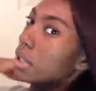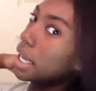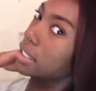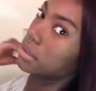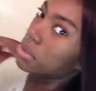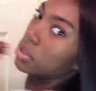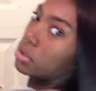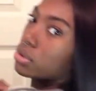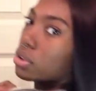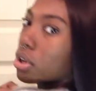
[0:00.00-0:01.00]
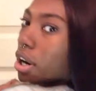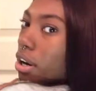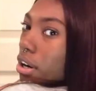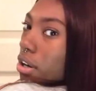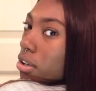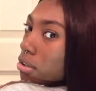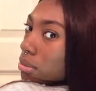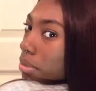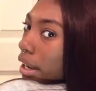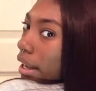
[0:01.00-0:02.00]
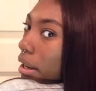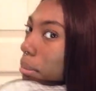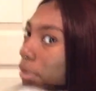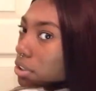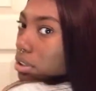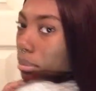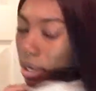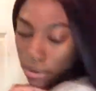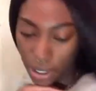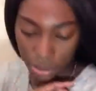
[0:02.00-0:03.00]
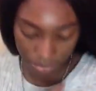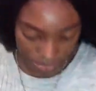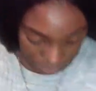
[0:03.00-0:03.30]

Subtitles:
with like some cute little curls, but I kind of brushed them out now.